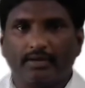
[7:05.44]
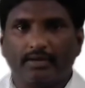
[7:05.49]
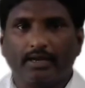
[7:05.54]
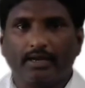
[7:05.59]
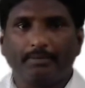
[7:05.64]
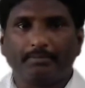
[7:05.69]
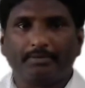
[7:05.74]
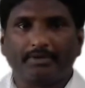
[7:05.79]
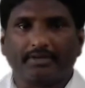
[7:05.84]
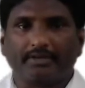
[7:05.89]

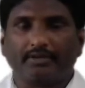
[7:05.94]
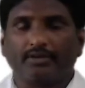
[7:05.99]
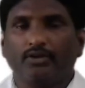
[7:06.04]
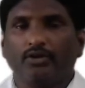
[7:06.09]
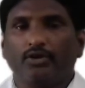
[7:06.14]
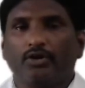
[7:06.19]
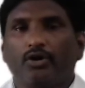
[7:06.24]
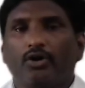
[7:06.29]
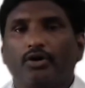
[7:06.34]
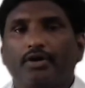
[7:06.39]
Empty.
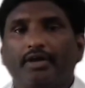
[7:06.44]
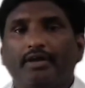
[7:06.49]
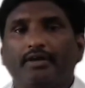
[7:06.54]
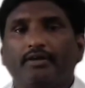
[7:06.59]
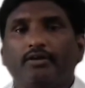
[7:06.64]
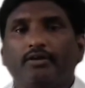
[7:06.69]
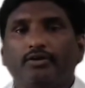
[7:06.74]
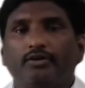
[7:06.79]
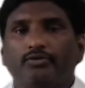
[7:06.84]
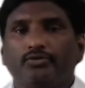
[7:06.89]

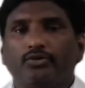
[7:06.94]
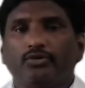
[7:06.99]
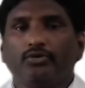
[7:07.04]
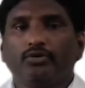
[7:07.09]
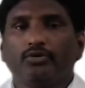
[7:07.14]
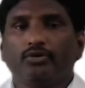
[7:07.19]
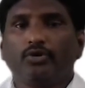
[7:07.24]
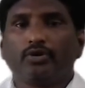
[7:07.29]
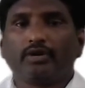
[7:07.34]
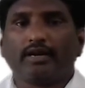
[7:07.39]
Okay,
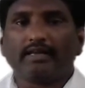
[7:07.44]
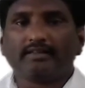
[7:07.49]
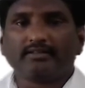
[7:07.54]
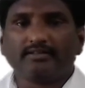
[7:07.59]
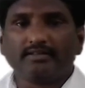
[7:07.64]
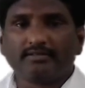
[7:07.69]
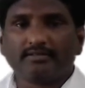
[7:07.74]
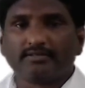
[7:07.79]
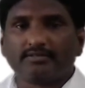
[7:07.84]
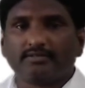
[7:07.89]
so look like
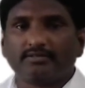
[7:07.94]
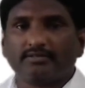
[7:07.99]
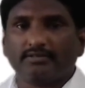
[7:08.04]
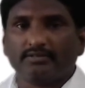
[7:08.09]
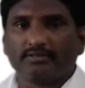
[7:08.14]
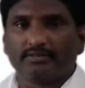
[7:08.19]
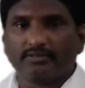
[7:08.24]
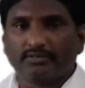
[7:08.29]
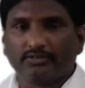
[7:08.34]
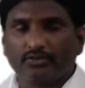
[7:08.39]
this.
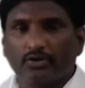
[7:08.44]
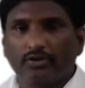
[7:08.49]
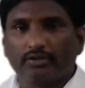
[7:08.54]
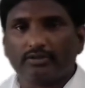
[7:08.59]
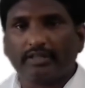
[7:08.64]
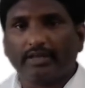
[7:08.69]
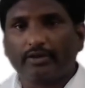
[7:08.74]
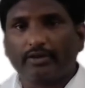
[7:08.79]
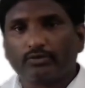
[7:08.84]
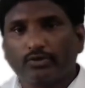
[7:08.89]
This is
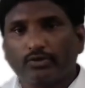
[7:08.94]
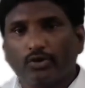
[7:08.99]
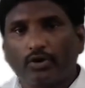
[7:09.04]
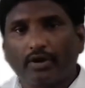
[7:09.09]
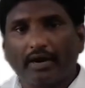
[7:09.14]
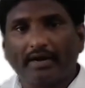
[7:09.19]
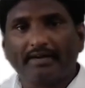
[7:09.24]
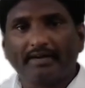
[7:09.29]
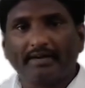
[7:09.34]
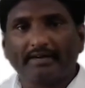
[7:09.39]
the no
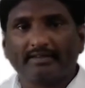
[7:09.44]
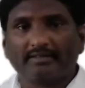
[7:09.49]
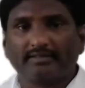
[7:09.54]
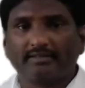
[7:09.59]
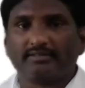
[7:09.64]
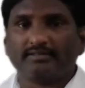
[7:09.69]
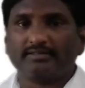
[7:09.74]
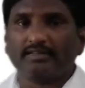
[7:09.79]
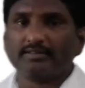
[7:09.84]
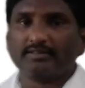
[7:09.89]
content in
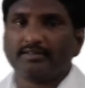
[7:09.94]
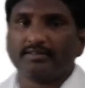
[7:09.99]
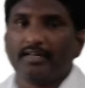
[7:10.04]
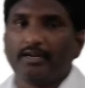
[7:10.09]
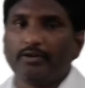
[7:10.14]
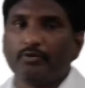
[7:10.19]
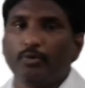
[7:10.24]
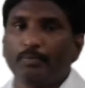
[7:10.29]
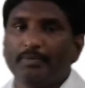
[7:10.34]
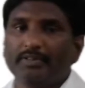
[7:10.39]
this. Just
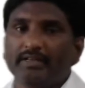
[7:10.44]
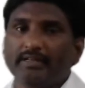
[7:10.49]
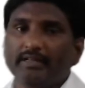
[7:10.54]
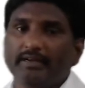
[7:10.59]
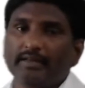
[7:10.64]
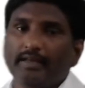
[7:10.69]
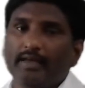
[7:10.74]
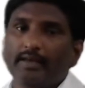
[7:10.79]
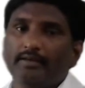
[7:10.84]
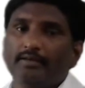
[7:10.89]
opening the
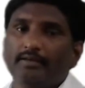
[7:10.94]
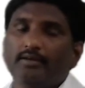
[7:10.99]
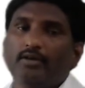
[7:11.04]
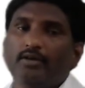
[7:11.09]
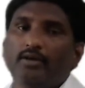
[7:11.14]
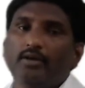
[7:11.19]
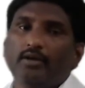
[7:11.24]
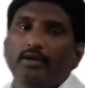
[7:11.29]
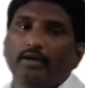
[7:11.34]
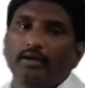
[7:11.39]
tag.
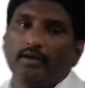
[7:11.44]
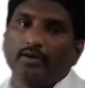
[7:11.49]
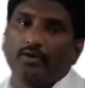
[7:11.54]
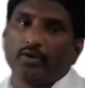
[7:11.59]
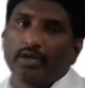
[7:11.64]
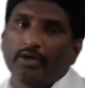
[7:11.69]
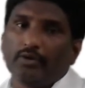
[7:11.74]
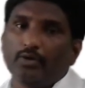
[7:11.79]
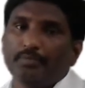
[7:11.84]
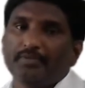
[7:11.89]

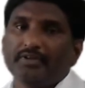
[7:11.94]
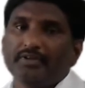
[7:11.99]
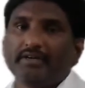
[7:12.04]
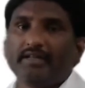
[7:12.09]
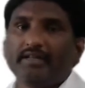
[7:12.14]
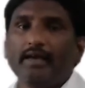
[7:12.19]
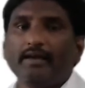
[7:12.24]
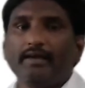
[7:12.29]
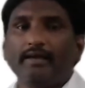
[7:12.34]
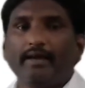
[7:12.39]
Okay, opening
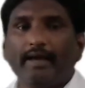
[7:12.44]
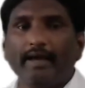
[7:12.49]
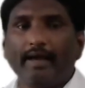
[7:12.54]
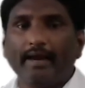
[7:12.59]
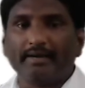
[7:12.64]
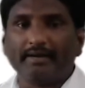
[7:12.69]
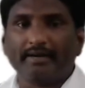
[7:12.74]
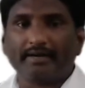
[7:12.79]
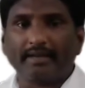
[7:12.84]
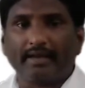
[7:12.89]
tag
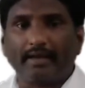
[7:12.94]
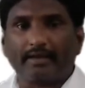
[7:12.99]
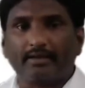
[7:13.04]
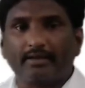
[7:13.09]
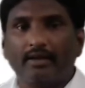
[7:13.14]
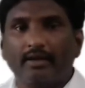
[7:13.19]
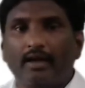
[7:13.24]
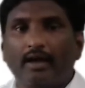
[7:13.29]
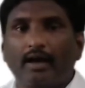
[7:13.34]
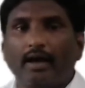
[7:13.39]
and ending tag.
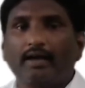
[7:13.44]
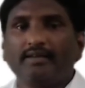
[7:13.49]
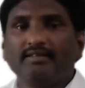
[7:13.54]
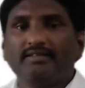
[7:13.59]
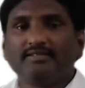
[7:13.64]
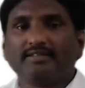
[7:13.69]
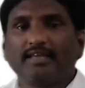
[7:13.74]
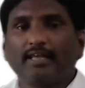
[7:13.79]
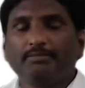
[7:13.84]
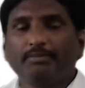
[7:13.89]
And
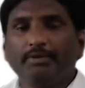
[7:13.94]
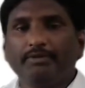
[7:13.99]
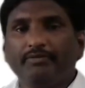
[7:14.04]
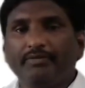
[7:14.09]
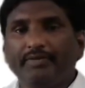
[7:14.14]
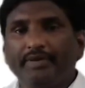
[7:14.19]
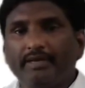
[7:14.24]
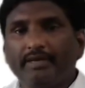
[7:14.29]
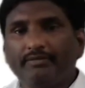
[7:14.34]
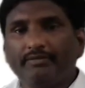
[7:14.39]
this can be,
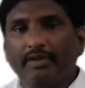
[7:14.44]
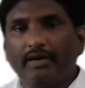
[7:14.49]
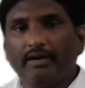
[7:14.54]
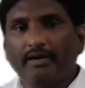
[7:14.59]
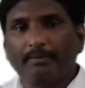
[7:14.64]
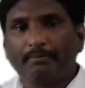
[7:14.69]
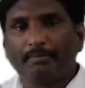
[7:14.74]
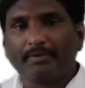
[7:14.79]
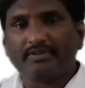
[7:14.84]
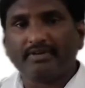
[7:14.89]
we
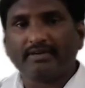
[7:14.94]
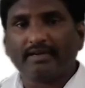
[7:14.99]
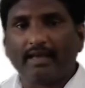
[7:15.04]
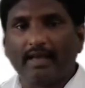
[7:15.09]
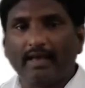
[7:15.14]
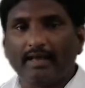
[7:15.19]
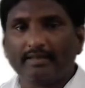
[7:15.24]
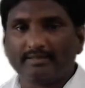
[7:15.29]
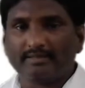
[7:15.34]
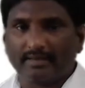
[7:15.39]
will represent
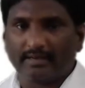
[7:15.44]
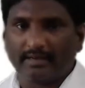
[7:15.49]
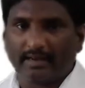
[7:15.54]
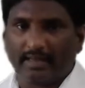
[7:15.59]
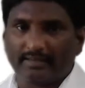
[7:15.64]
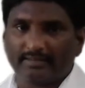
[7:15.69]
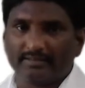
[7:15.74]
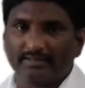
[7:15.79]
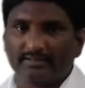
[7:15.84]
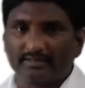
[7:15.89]
as
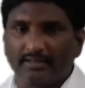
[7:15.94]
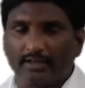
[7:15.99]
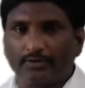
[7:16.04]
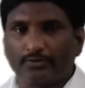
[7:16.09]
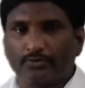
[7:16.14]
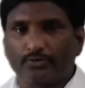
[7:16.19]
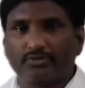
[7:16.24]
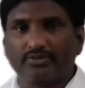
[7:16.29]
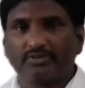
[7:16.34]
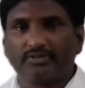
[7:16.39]
like this
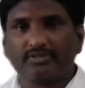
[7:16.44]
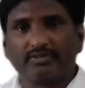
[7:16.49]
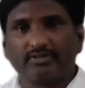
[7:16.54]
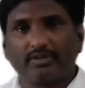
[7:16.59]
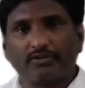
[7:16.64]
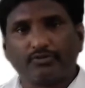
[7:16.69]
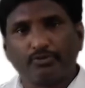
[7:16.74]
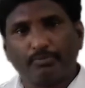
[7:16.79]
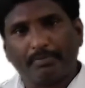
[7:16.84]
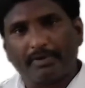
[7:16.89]
also. This is
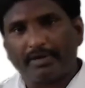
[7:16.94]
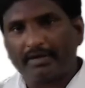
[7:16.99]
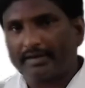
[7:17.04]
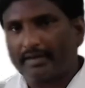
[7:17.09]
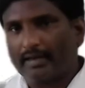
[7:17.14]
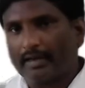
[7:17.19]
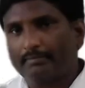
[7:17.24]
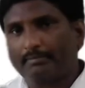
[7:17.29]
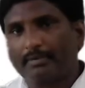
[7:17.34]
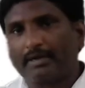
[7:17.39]
also paid
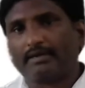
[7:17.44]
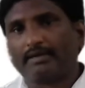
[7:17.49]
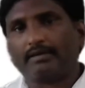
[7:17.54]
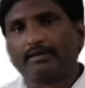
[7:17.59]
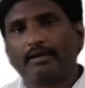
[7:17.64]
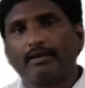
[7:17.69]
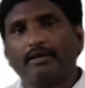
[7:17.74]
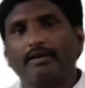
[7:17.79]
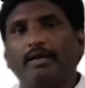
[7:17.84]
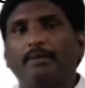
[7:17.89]
tag, but
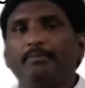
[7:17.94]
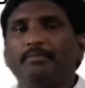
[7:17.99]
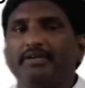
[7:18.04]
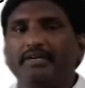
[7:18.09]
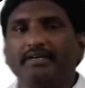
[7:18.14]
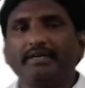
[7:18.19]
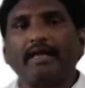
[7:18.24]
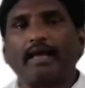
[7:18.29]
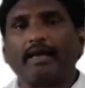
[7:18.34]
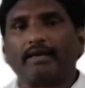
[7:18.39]

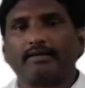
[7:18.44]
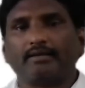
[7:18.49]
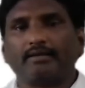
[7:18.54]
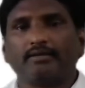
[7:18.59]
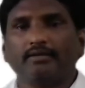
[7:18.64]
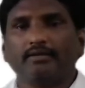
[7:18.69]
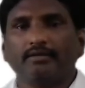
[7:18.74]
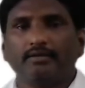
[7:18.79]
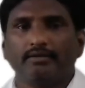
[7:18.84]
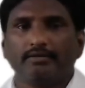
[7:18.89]
empty tag.
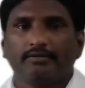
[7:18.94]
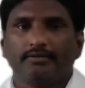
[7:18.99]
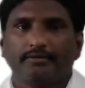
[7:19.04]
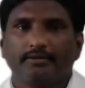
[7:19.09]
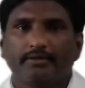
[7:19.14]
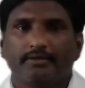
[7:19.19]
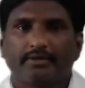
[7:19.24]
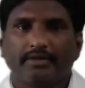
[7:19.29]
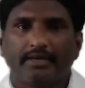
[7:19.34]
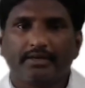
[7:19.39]

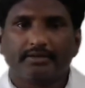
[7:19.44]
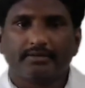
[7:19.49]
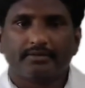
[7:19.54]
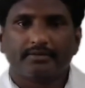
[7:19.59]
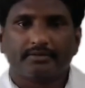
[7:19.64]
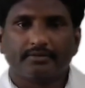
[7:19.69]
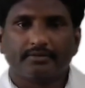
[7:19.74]
Right?